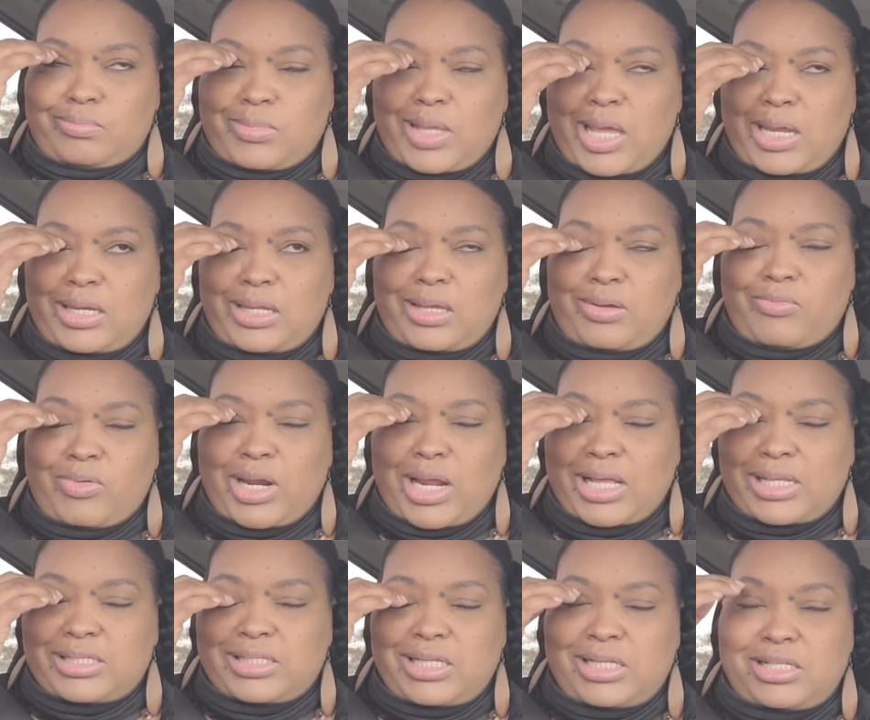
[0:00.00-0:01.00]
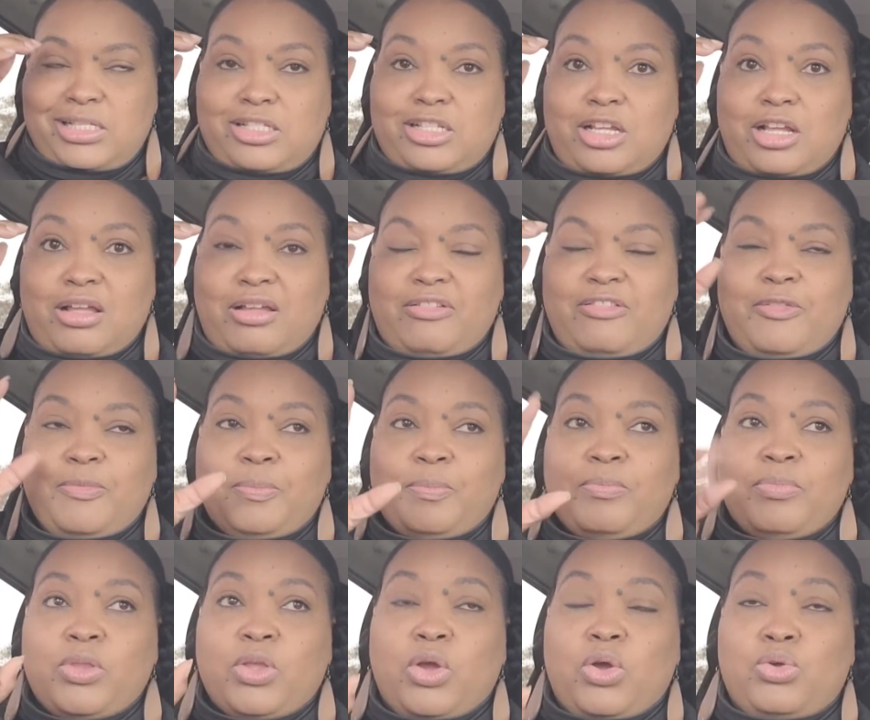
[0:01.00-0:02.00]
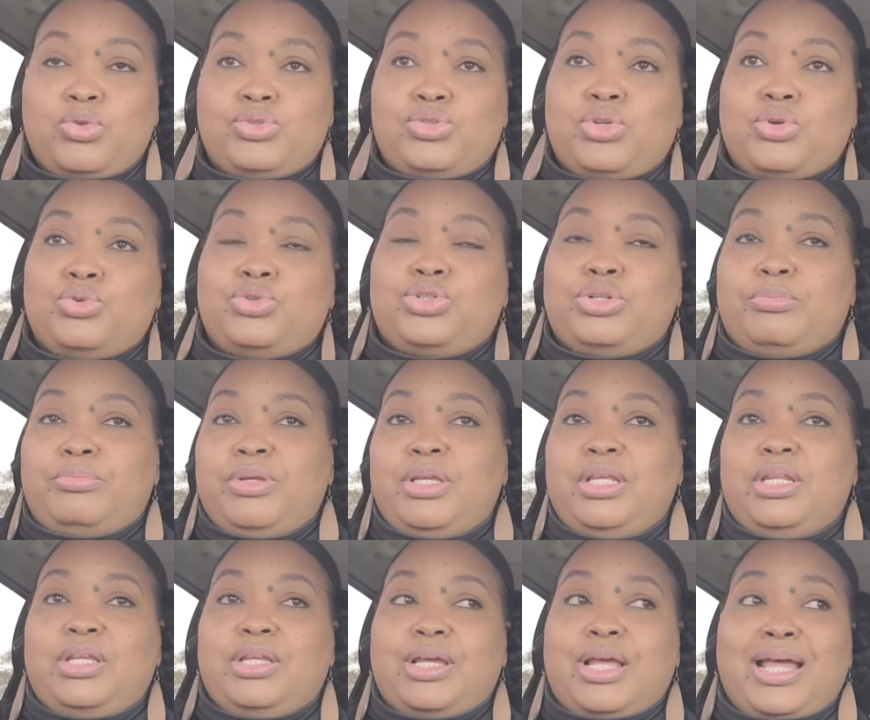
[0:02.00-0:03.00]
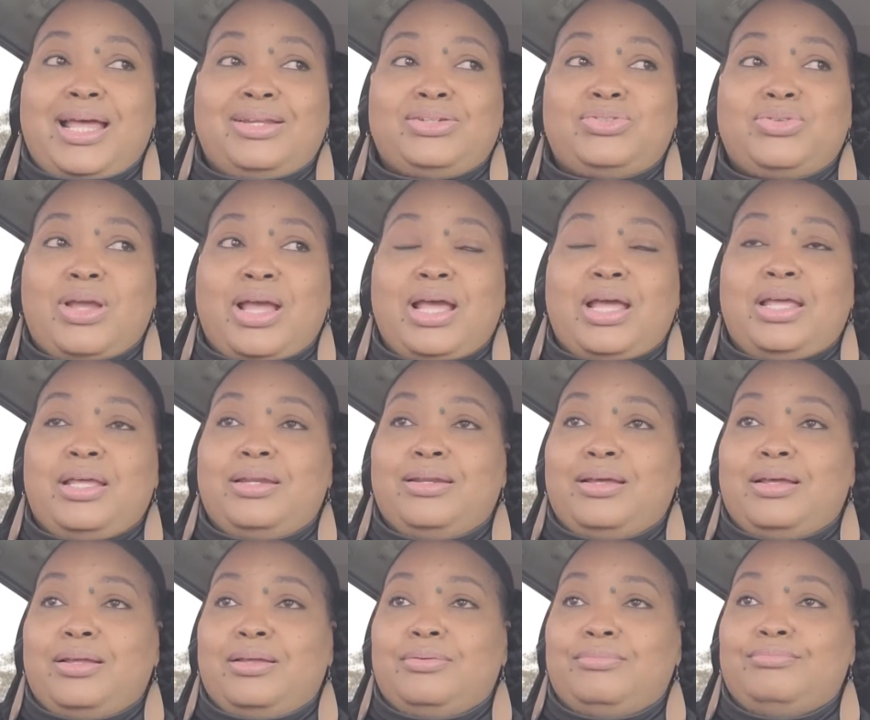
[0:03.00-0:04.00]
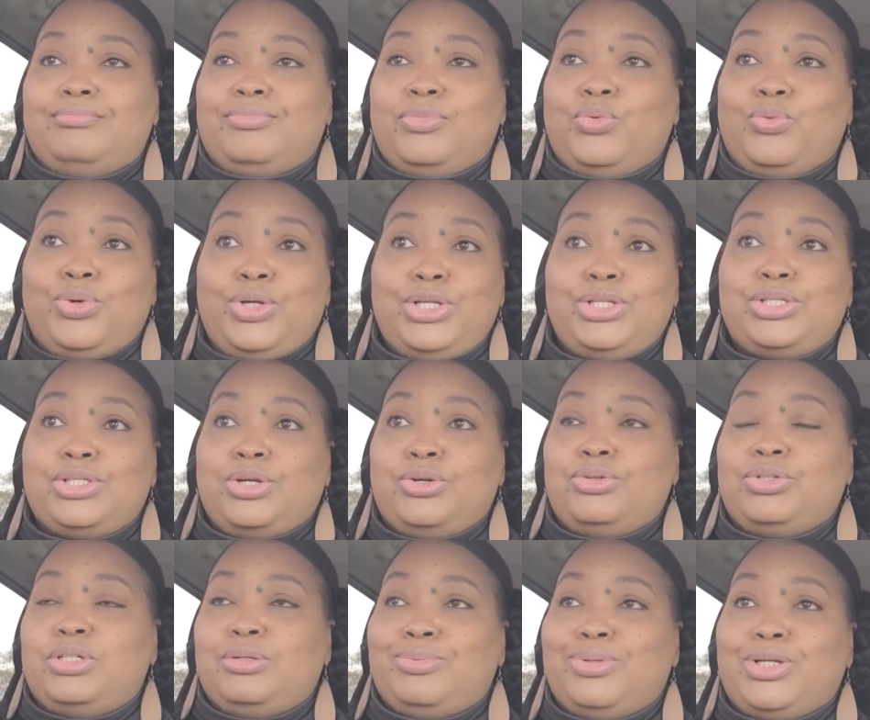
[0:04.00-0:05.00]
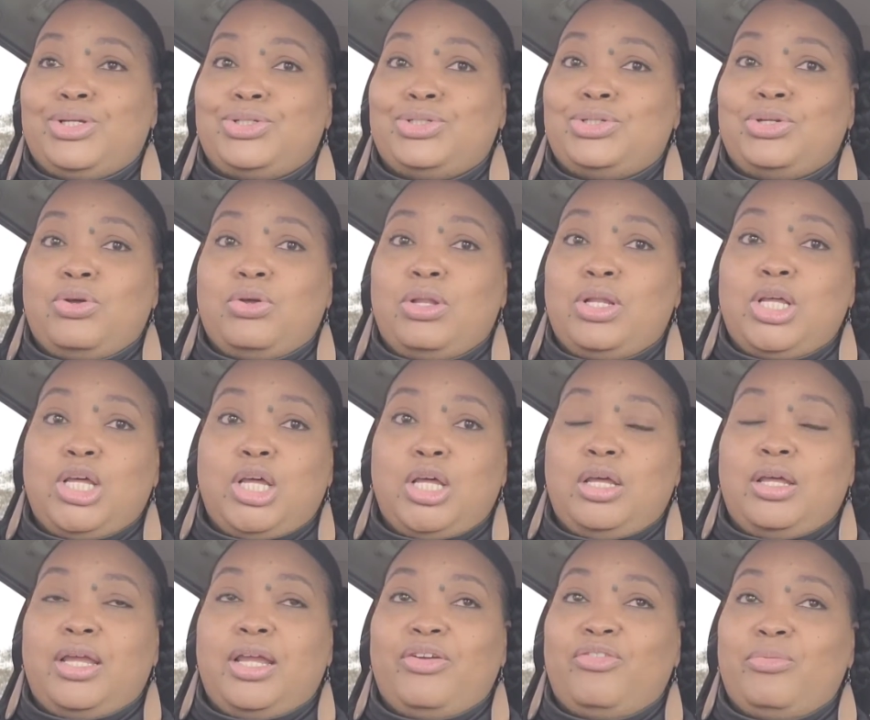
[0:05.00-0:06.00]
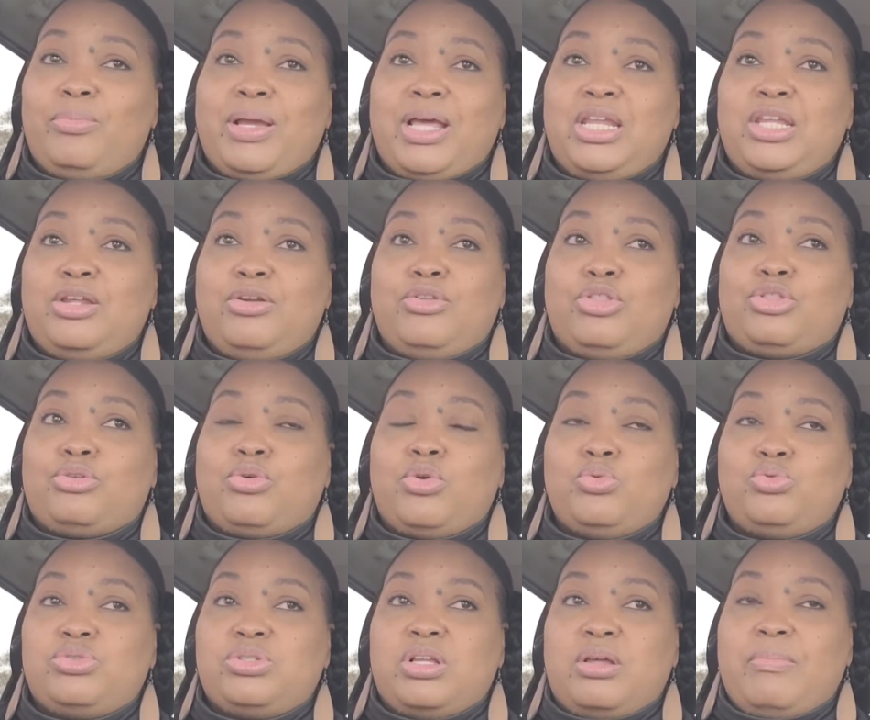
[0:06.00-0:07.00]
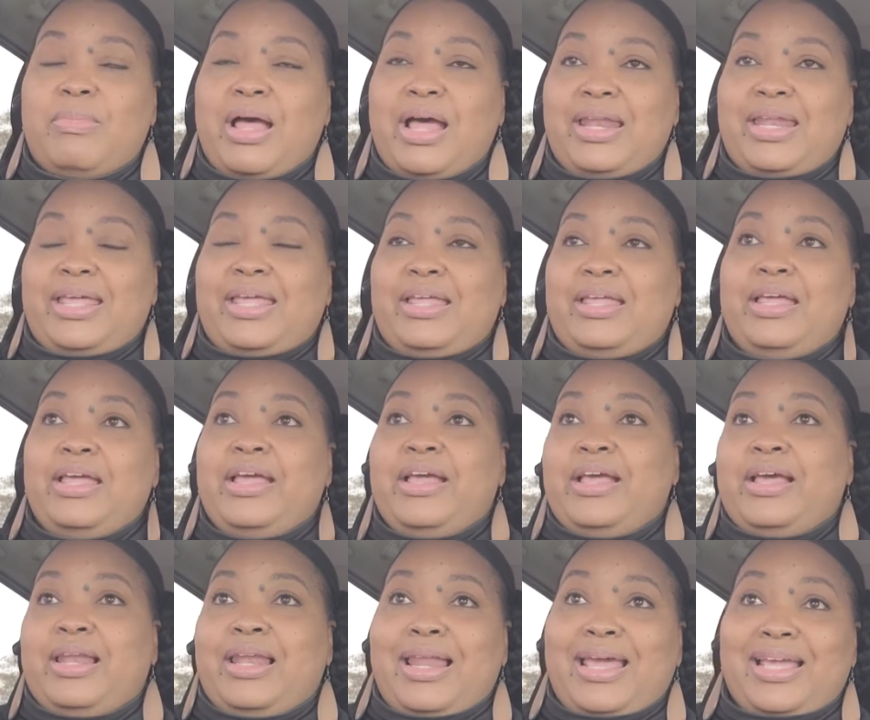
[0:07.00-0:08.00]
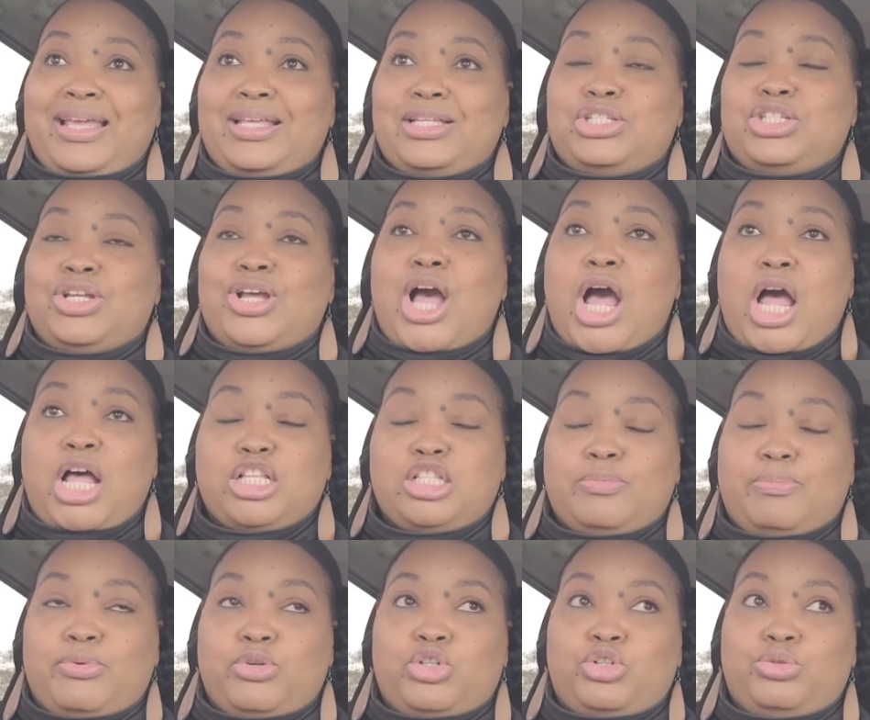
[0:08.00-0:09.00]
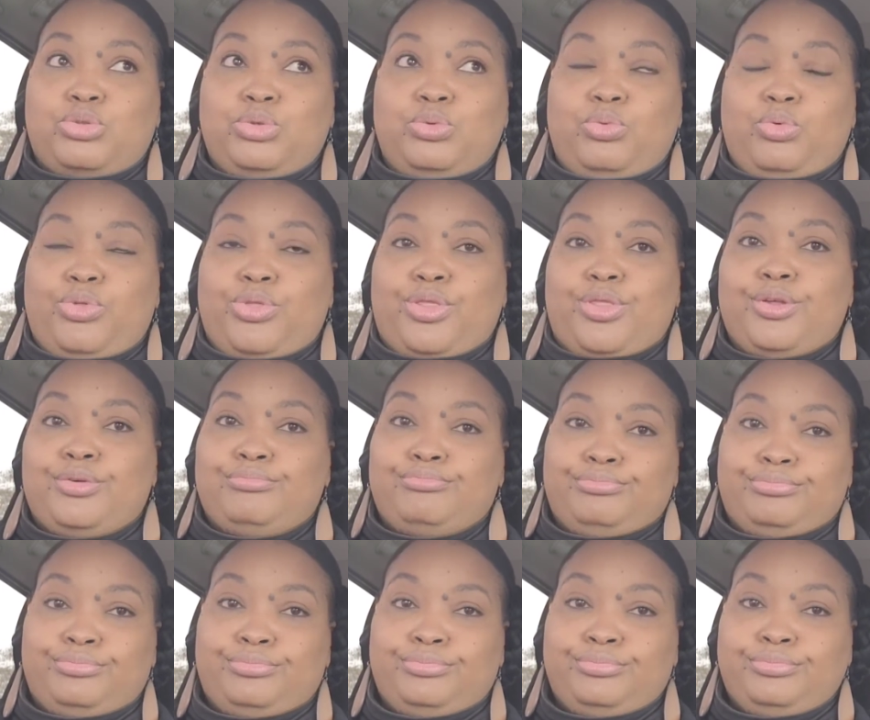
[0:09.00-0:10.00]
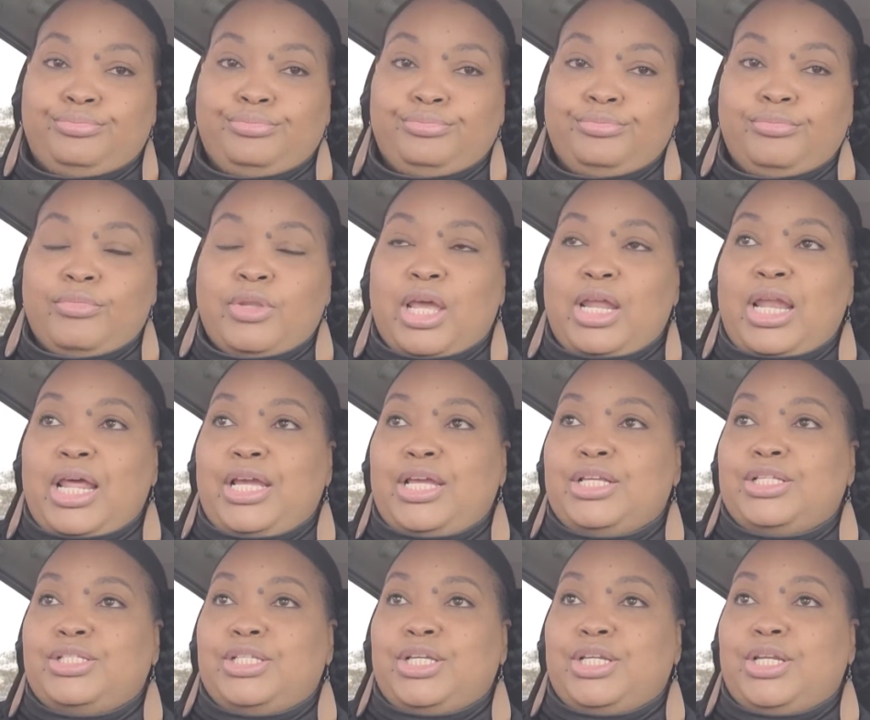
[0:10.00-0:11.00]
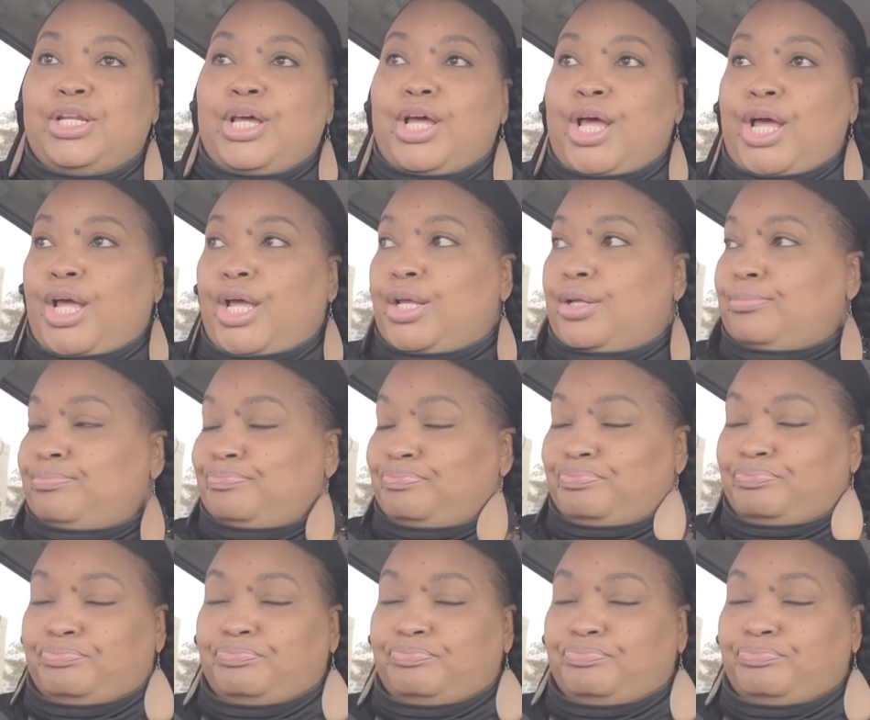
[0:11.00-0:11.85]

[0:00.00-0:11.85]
And then when I see stuff on social media, I try and um, research it because you know, love everybody love to throw something out there like it's the gospel truth, like it's in the um,